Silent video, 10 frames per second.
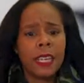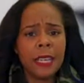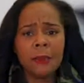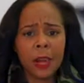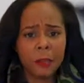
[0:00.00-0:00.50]

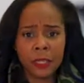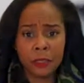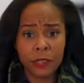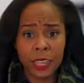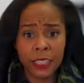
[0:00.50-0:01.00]
email me
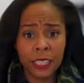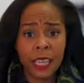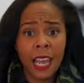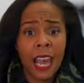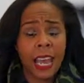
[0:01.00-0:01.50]

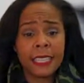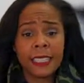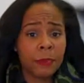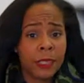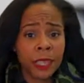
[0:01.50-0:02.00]
directly
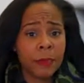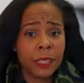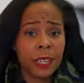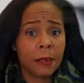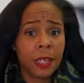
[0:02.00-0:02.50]
at
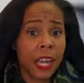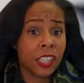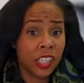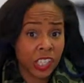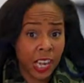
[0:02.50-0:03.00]

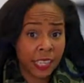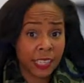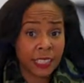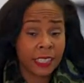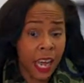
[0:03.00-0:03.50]

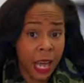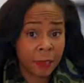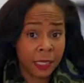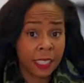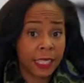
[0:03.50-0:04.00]

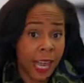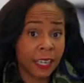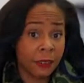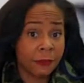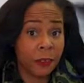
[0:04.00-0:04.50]

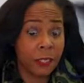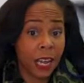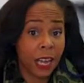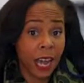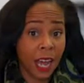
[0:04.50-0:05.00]

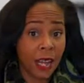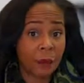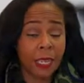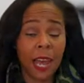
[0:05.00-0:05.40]
www.shannonthompson.info.com,